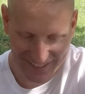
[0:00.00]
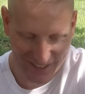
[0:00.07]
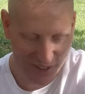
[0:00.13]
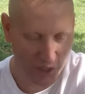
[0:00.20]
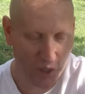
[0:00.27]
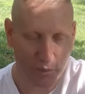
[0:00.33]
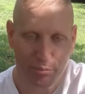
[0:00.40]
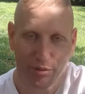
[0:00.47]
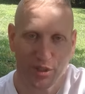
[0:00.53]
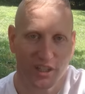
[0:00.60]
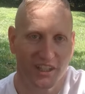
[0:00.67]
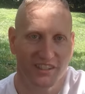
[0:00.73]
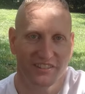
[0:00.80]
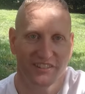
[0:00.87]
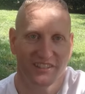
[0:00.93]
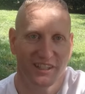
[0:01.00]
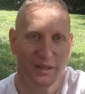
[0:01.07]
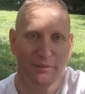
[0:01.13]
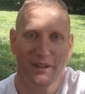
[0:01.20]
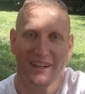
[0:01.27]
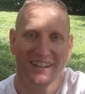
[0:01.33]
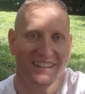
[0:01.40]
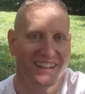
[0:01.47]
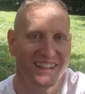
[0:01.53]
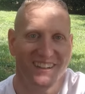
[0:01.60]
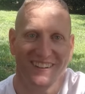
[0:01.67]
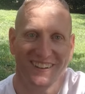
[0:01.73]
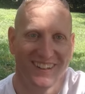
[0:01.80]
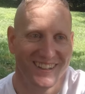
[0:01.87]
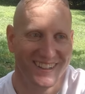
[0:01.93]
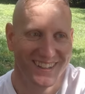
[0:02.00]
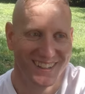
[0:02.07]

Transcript: Oh, Brooks, come on now.